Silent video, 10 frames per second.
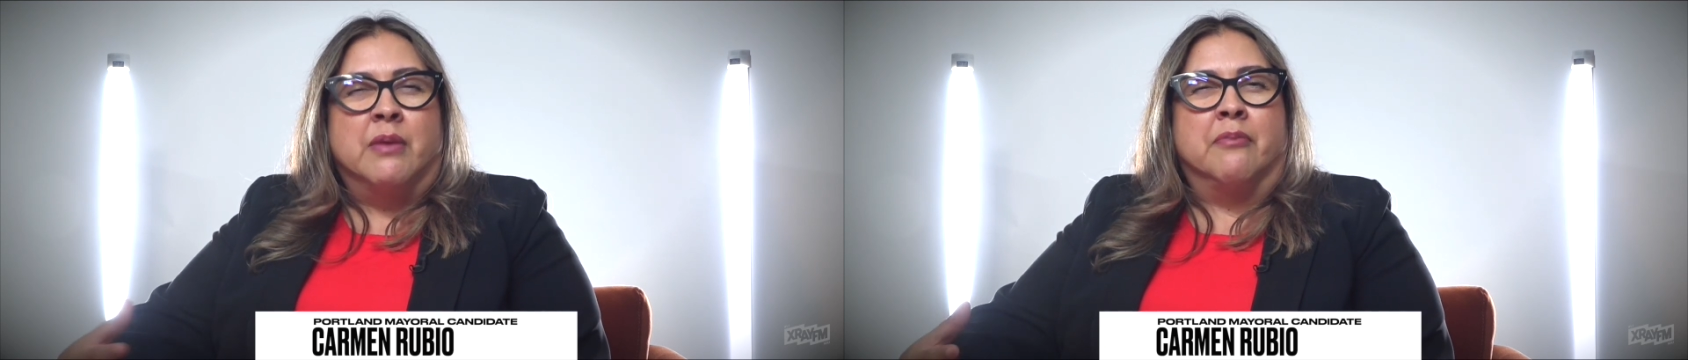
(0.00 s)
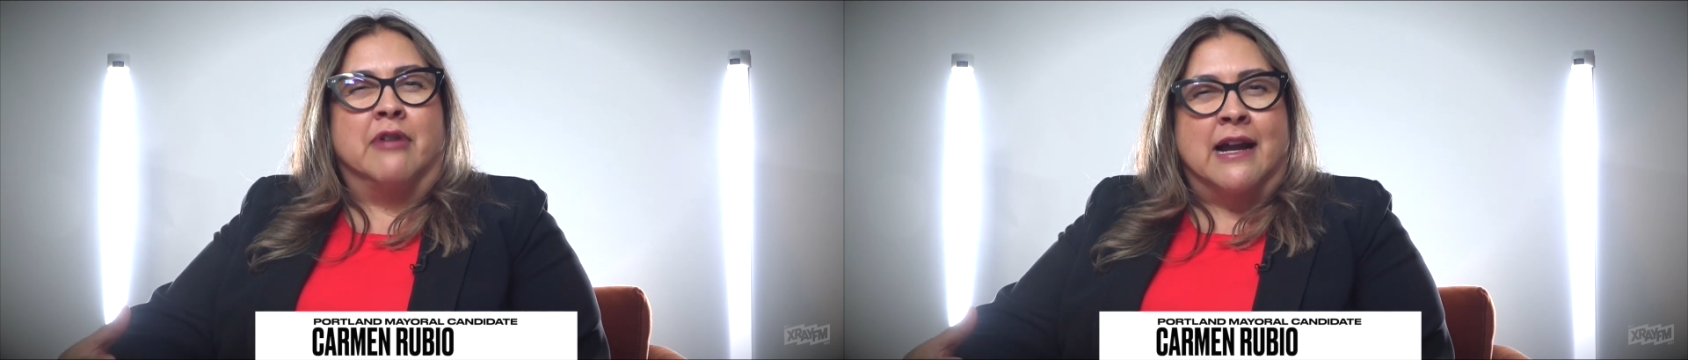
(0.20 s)

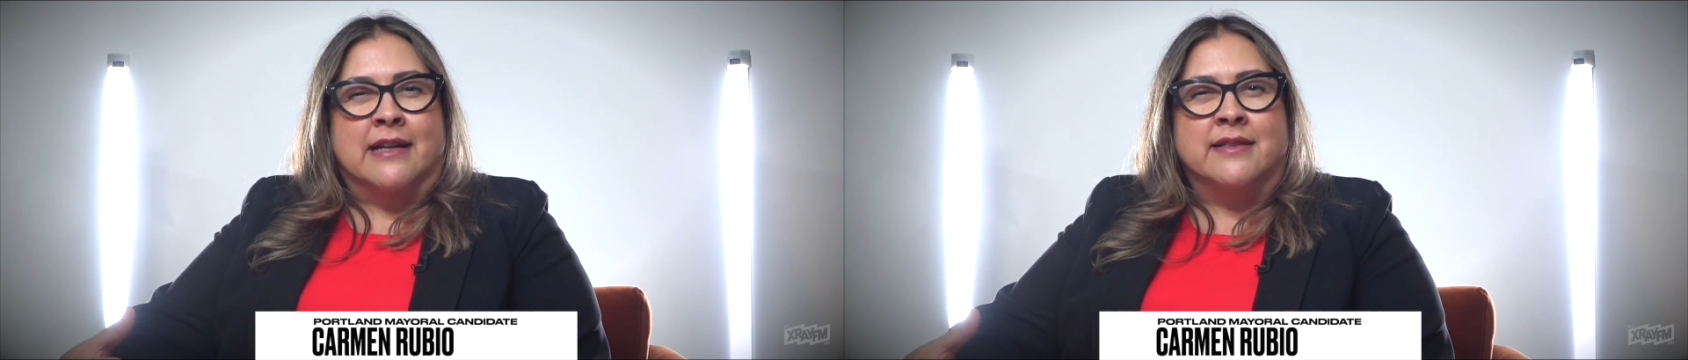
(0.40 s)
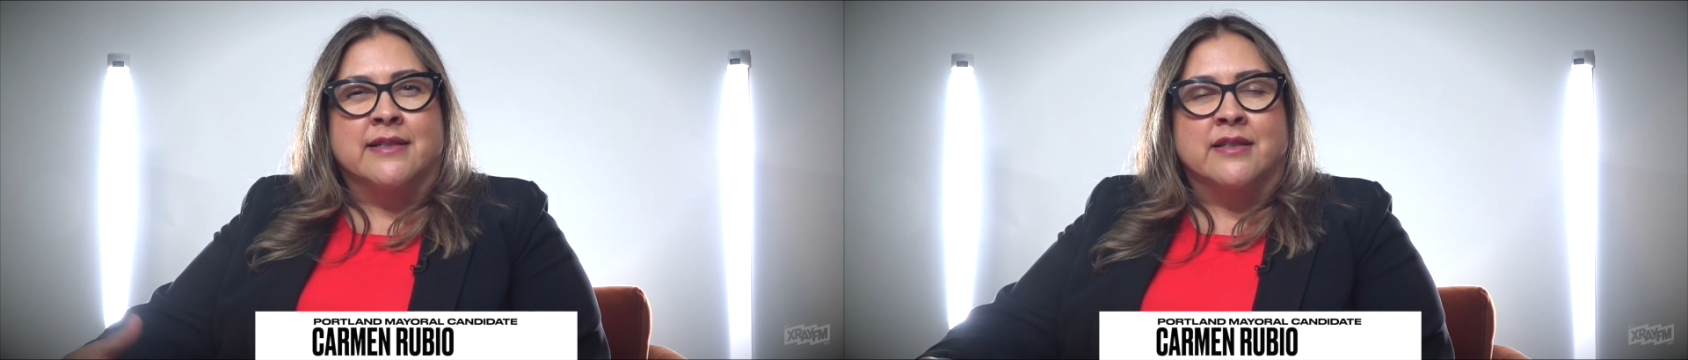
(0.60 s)
and
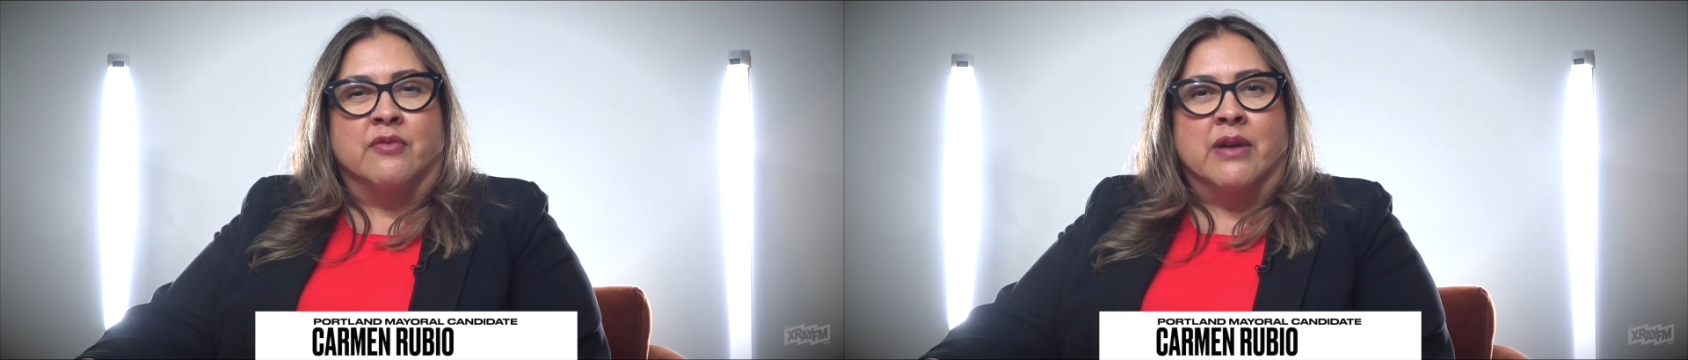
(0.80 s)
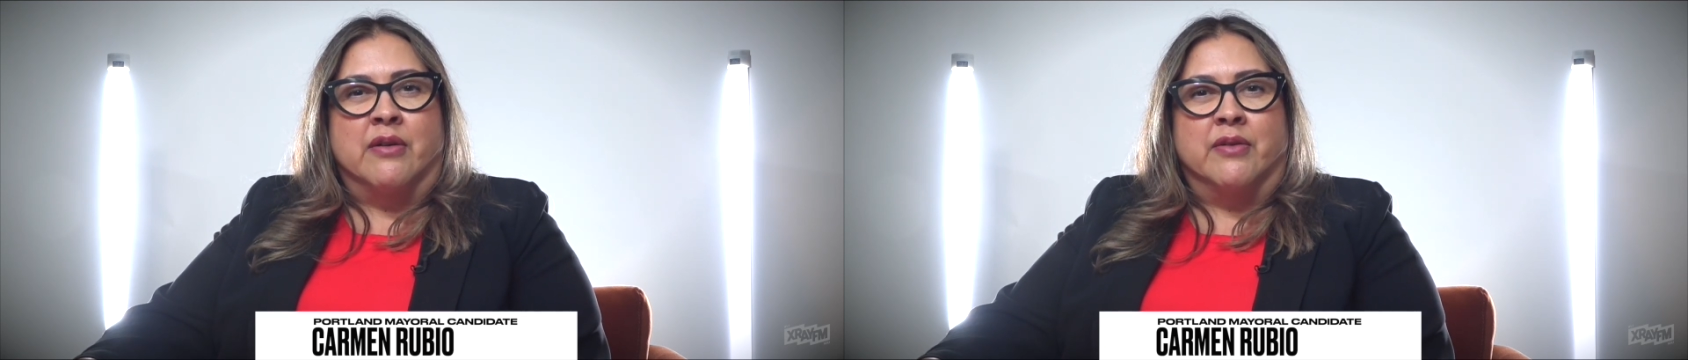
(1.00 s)
practice
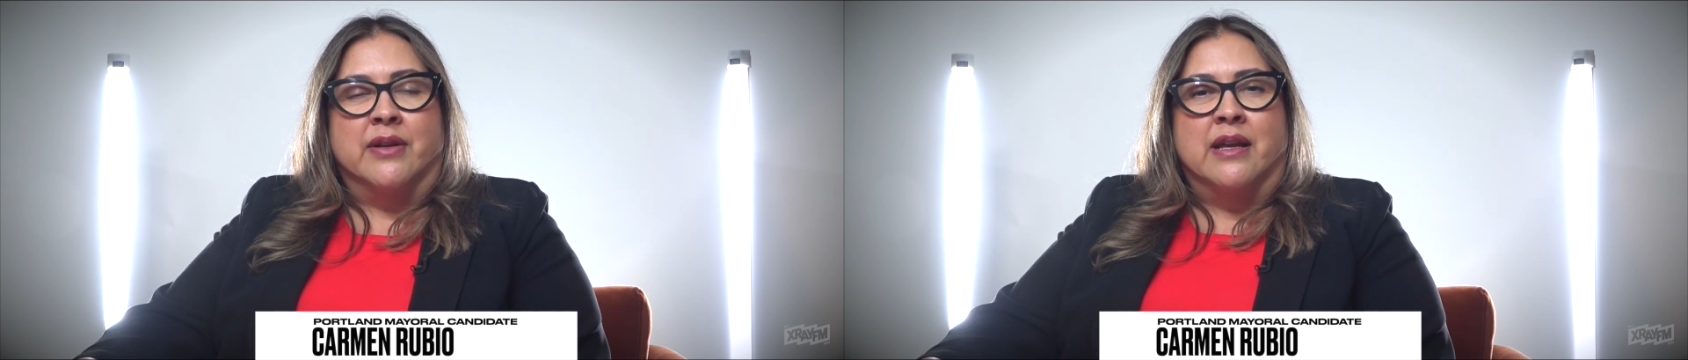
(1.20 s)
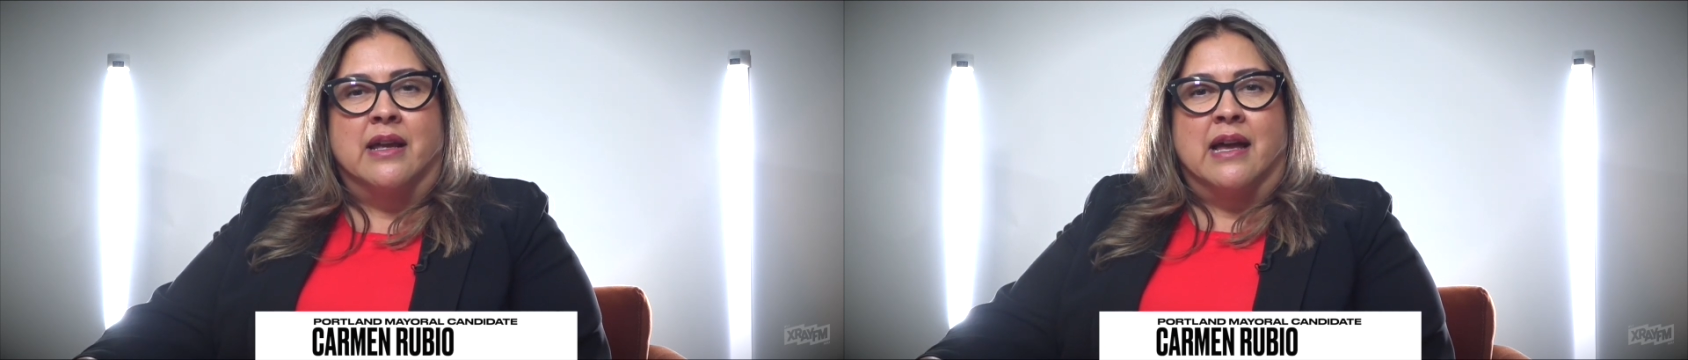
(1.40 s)
around